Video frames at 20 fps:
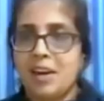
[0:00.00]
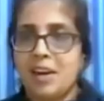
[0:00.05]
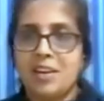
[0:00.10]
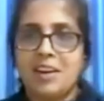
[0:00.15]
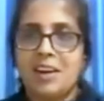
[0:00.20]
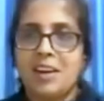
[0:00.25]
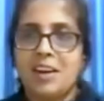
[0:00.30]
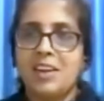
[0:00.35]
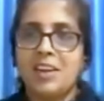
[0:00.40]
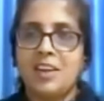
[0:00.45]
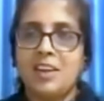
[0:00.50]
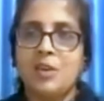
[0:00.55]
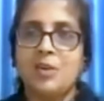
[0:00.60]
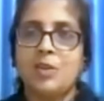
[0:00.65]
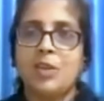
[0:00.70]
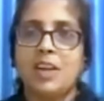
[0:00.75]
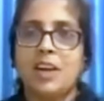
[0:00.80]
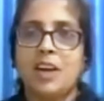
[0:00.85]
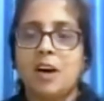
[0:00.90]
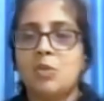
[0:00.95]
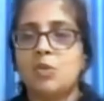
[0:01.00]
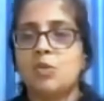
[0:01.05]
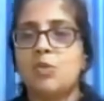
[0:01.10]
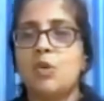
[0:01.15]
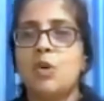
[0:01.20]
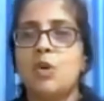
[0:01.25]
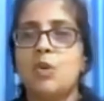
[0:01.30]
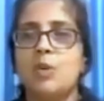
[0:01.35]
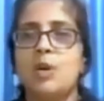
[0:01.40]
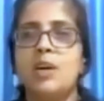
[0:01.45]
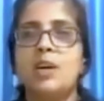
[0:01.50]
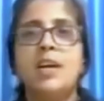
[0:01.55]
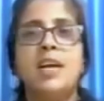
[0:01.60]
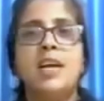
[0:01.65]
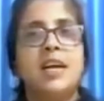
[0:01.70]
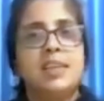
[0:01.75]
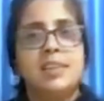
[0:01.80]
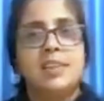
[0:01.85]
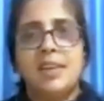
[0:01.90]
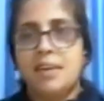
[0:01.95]
continue their household work,
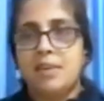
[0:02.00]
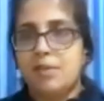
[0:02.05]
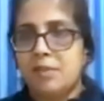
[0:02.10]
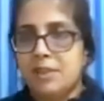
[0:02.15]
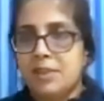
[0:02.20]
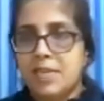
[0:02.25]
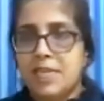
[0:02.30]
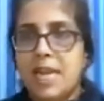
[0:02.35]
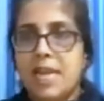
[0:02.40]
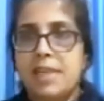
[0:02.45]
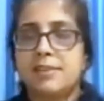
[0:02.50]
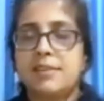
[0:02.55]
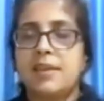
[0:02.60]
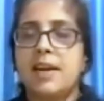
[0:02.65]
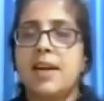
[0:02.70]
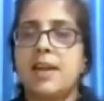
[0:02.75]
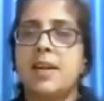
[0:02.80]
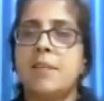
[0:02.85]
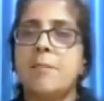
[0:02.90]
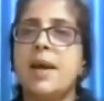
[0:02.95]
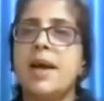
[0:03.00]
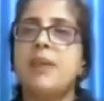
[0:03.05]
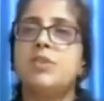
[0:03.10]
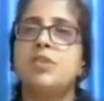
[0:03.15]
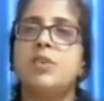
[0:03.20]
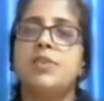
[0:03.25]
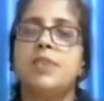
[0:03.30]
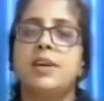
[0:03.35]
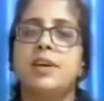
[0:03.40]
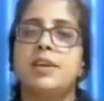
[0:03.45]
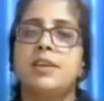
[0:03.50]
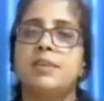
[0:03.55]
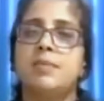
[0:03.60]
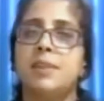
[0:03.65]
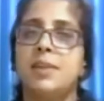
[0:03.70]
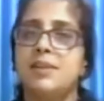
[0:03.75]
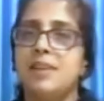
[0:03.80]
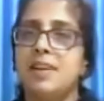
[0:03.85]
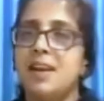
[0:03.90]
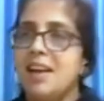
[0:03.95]
the extra demands of the
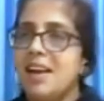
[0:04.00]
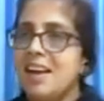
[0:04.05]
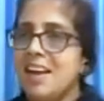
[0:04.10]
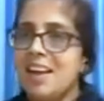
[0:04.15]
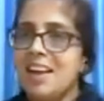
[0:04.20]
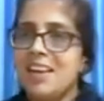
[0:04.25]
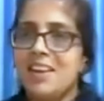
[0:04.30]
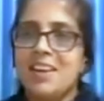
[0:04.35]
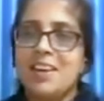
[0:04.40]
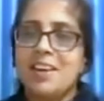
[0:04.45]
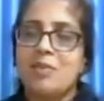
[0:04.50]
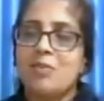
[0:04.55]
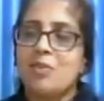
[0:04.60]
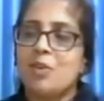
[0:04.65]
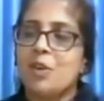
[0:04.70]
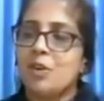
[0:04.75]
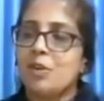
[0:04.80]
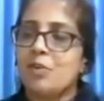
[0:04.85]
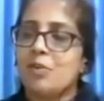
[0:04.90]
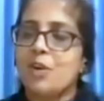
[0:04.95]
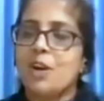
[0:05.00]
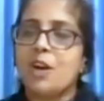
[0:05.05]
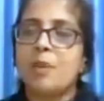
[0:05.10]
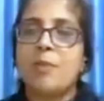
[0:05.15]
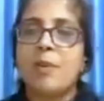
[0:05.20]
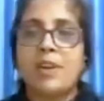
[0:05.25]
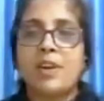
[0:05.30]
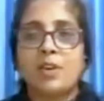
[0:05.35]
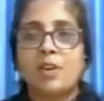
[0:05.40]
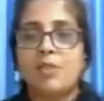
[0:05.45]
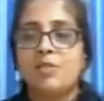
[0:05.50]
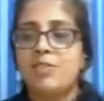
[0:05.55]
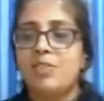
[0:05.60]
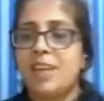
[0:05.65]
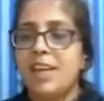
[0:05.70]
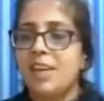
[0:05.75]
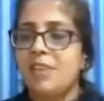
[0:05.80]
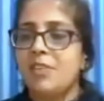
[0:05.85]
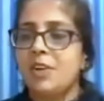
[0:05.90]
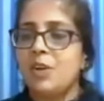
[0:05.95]
husband. And for a matter of
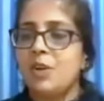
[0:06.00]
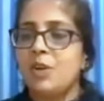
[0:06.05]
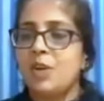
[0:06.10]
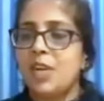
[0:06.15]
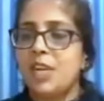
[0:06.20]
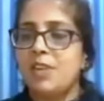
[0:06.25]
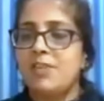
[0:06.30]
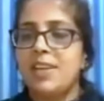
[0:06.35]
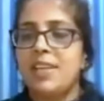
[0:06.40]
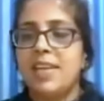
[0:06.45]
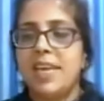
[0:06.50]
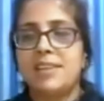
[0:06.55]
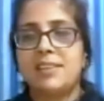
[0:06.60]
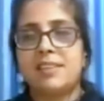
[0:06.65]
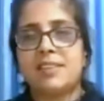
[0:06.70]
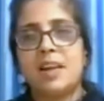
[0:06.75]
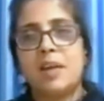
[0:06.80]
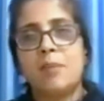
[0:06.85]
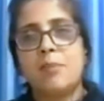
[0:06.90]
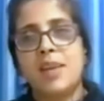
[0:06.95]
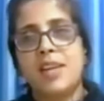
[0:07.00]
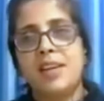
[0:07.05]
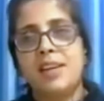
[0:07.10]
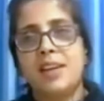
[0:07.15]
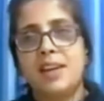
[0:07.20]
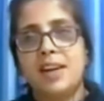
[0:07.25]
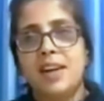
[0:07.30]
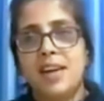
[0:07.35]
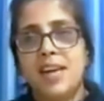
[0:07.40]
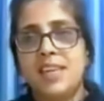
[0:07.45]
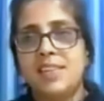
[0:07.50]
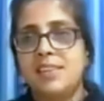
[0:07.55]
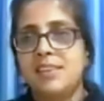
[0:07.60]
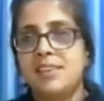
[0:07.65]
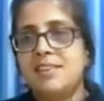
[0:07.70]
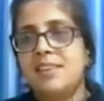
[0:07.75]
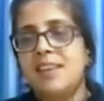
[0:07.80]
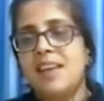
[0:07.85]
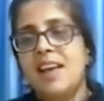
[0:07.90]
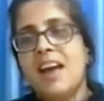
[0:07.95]
sake, we know even the extramarital relations
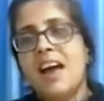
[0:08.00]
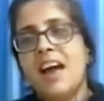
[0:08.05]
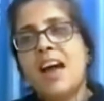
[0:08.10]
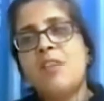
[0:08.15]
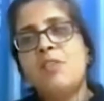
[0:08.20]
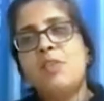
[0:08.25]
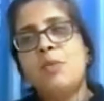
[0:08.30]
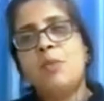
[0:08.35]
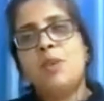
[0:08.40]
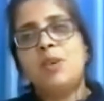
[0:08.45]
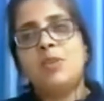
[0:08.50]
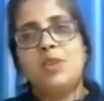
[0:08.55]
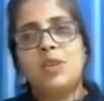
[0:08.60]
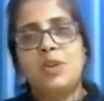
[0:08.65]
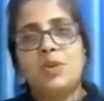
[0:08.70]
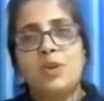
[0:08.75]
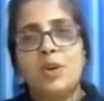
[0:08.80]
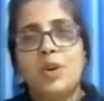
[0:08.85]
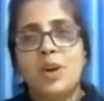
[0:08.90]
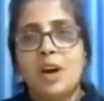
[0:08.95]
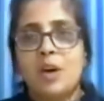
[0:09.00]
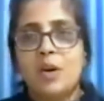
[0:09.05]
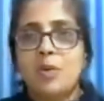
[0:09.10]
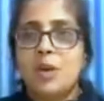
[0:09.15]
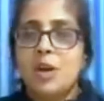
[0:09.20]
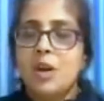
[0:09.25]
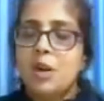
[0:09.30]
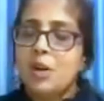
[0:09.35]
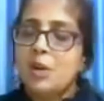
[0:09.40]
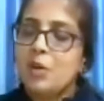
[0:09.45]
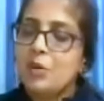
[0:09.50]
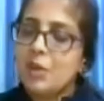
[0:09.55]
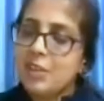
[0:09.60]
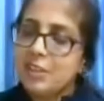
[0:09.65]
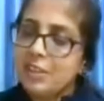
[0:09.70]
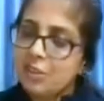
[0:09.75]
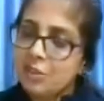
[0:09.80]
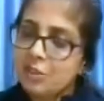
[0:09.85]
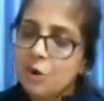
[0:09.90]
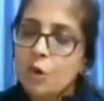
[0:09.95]
have to be zeroed down during
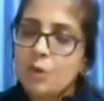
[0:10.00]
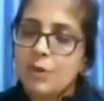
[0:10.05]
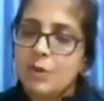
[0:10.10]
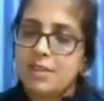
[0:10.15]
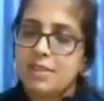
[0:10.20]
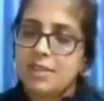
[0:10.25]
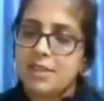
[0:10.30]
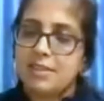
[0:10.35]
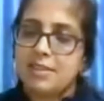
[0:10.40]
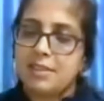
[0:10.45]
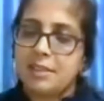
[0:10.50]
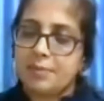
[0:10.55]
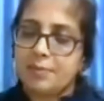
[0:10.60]
this COVID season.